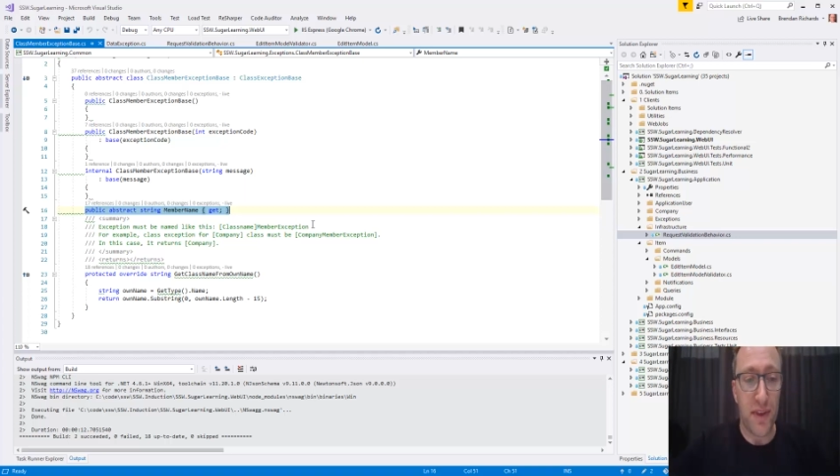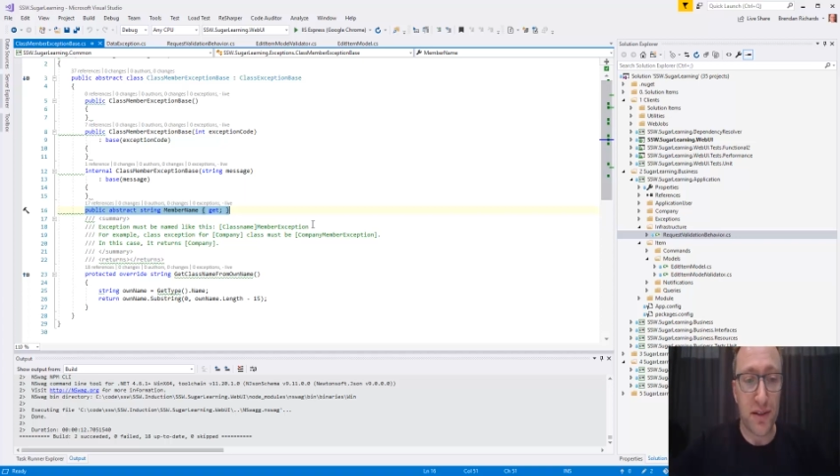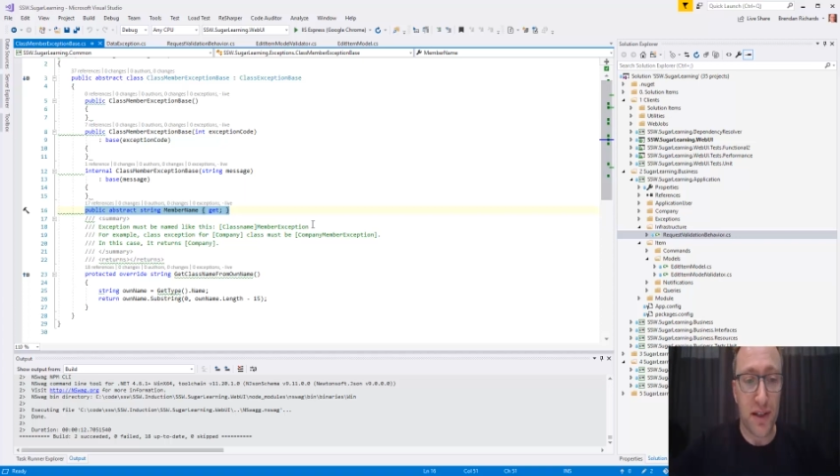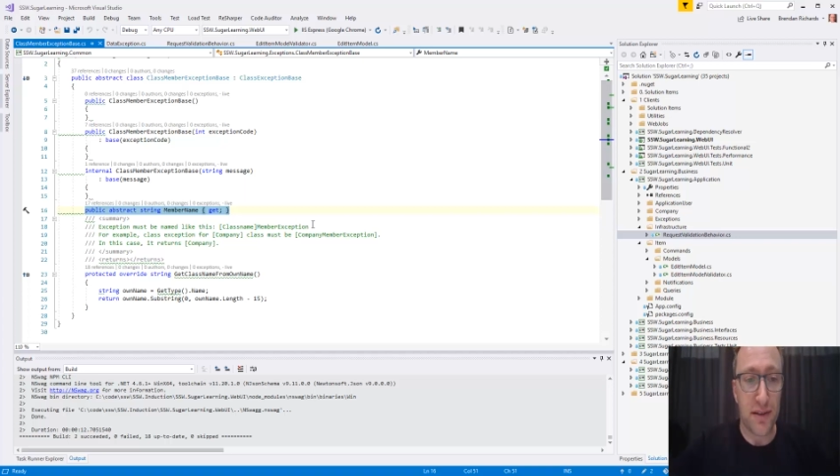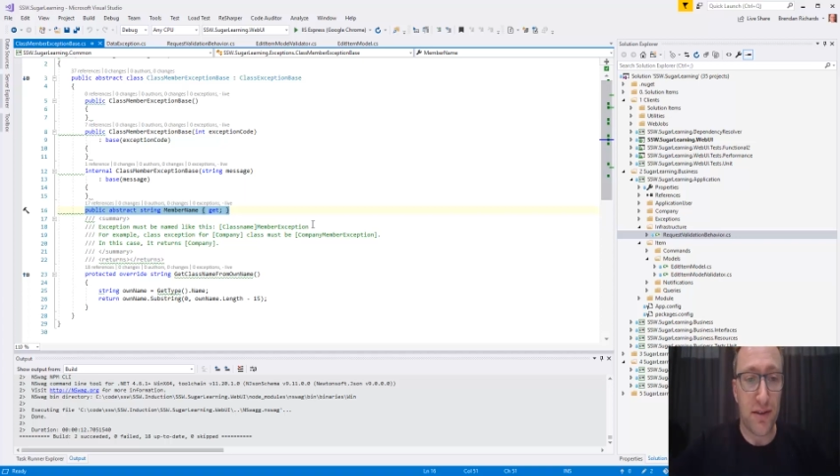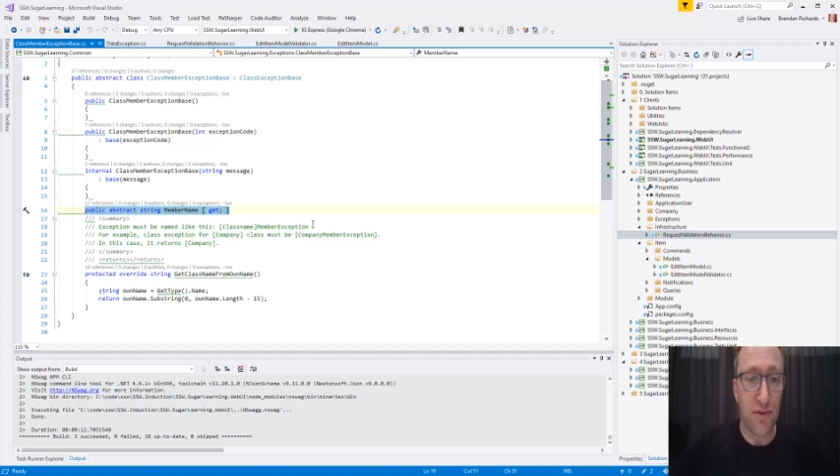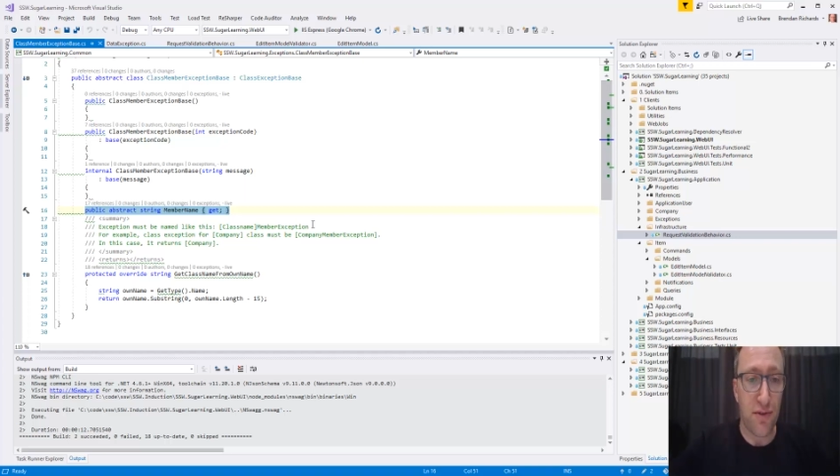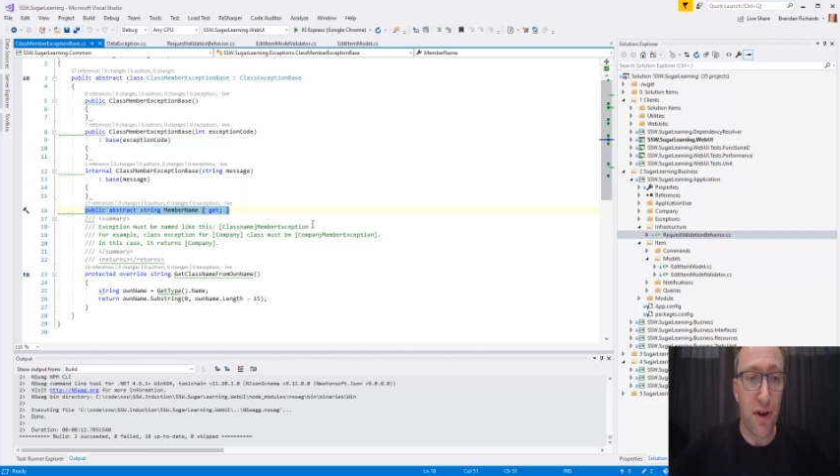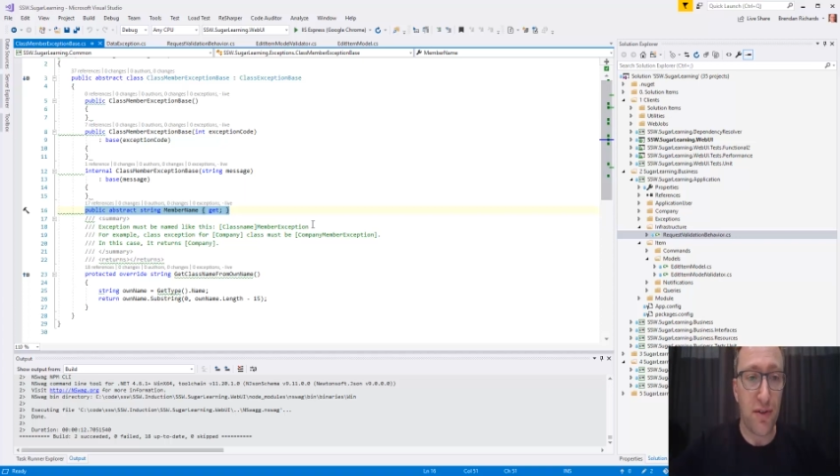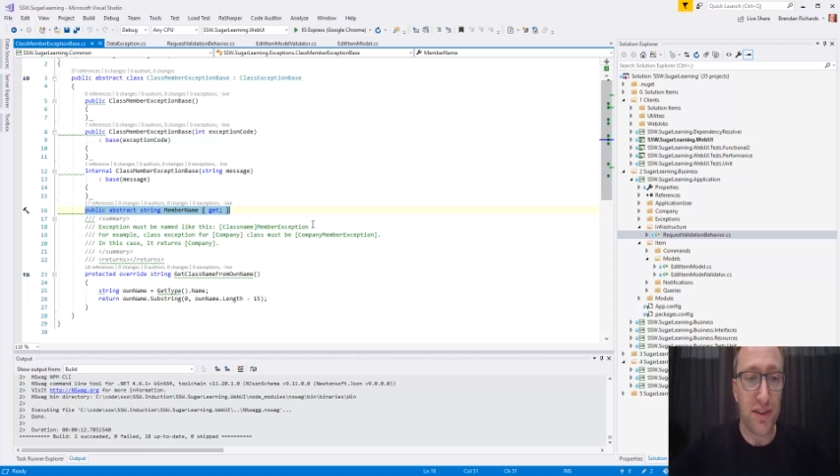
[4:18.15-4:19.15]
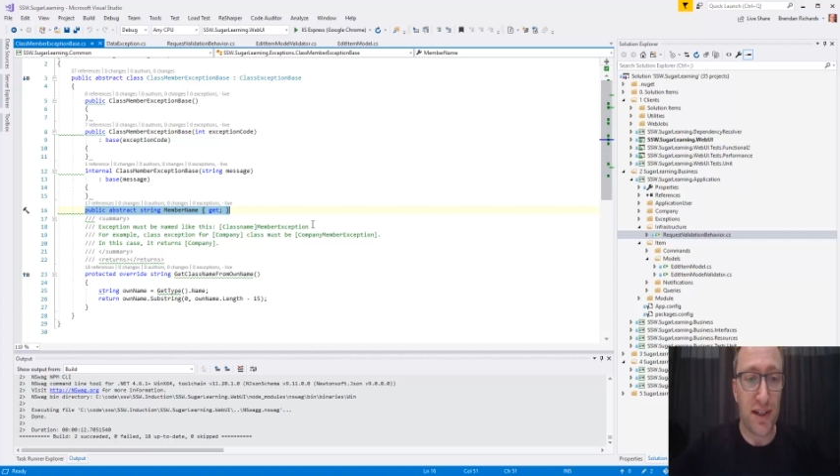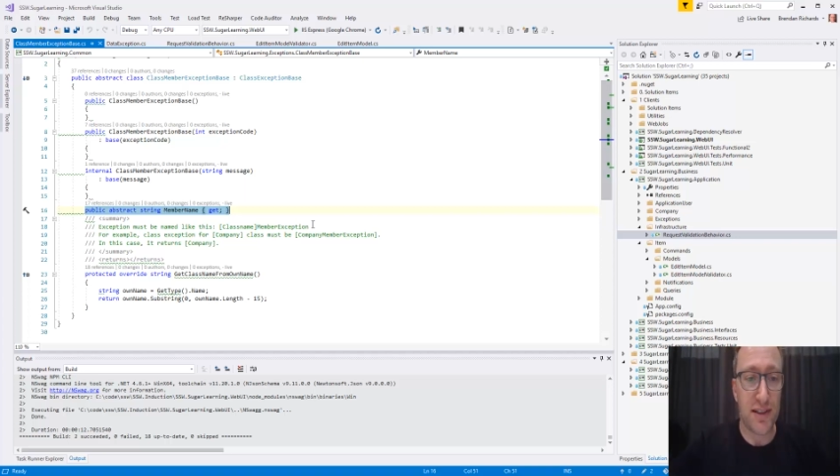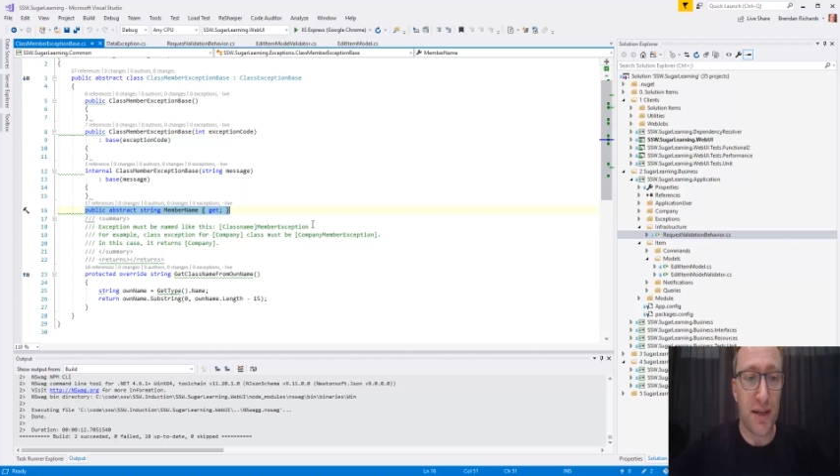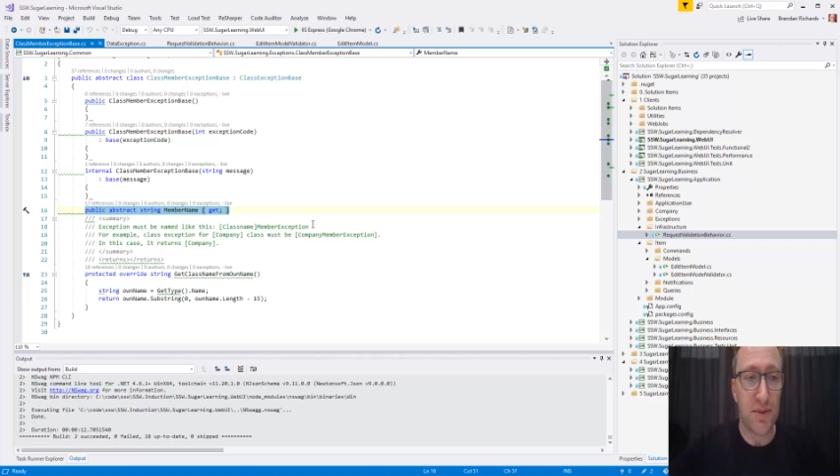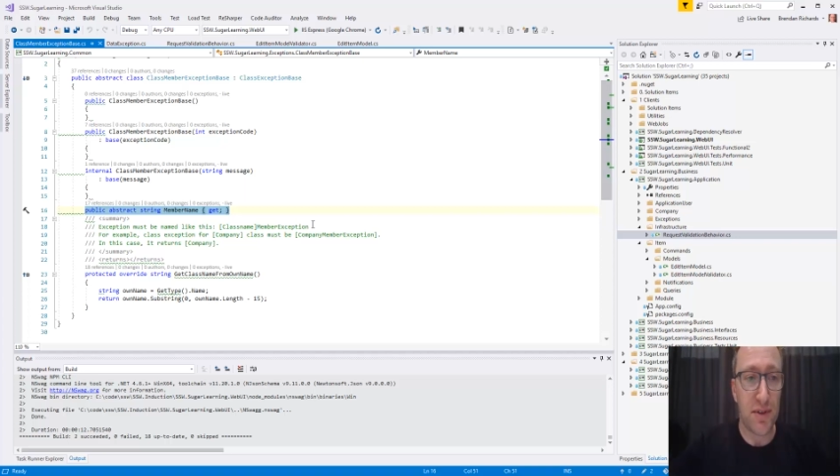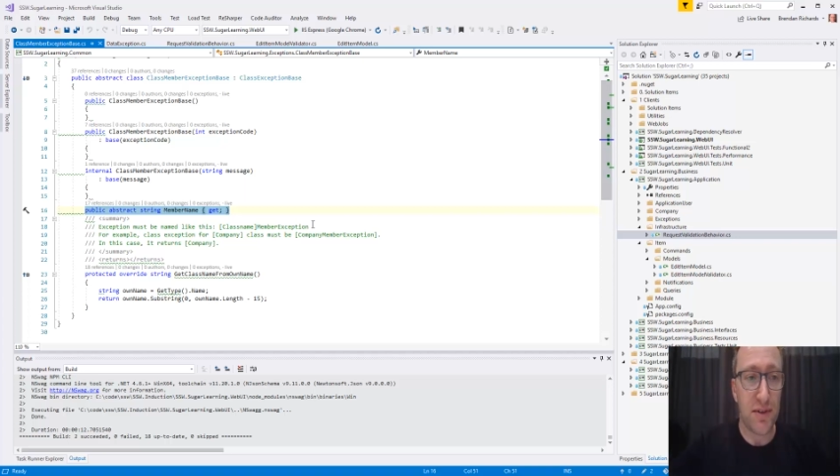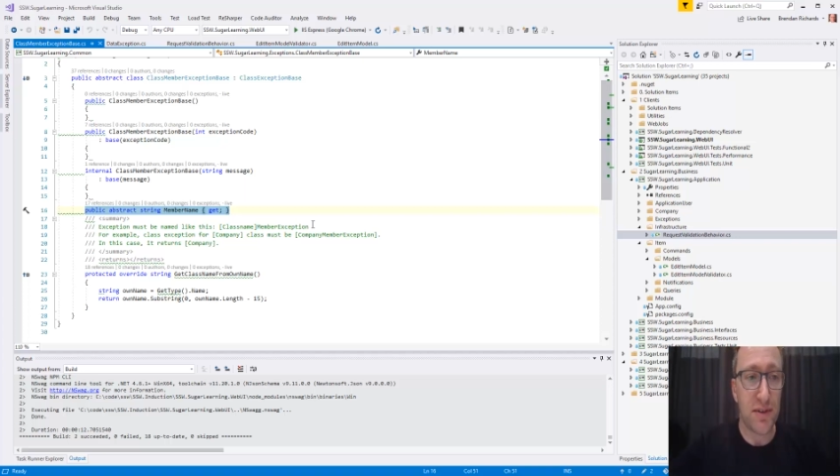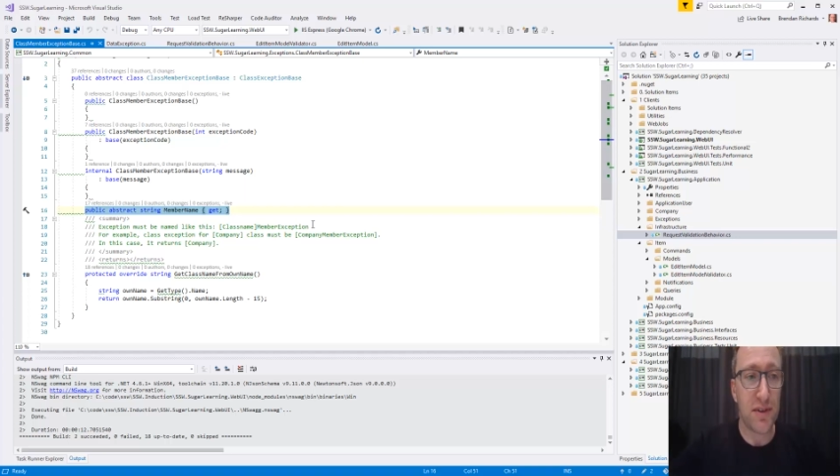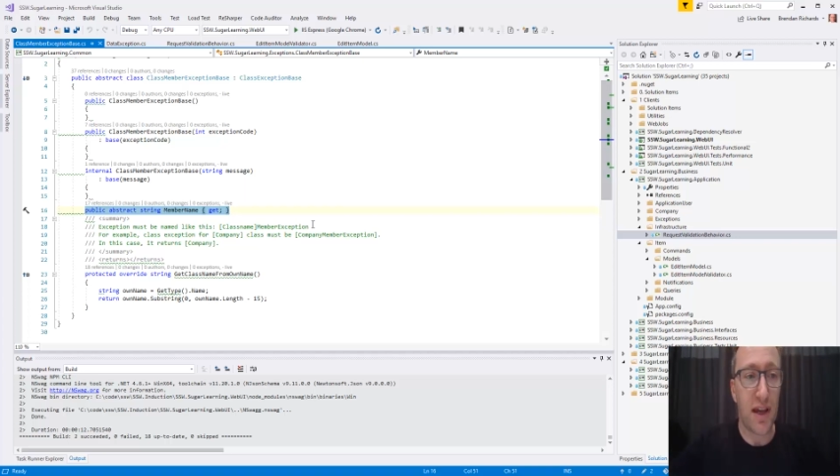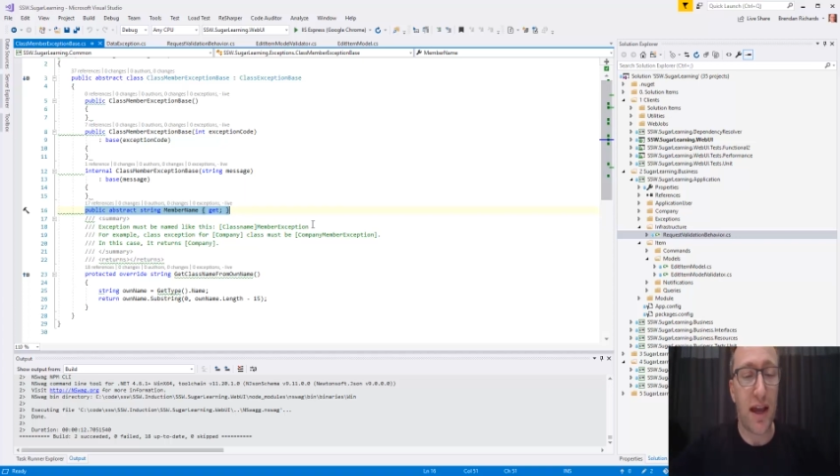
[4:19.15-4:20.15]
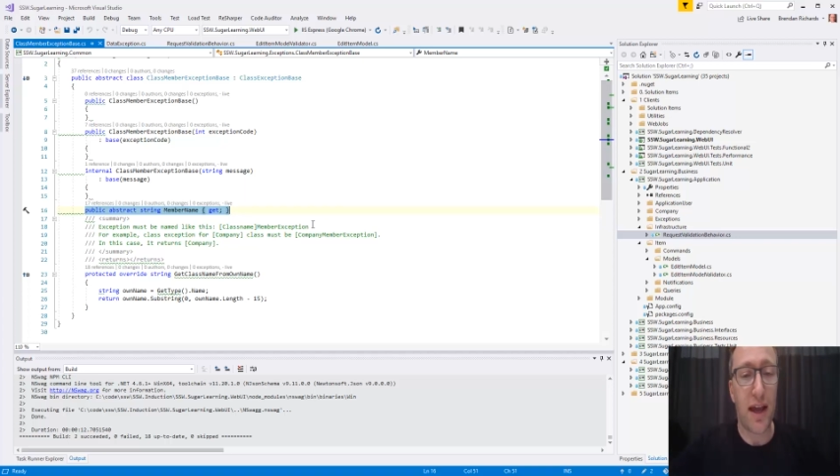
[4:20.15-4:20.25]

this can throw these exceptions,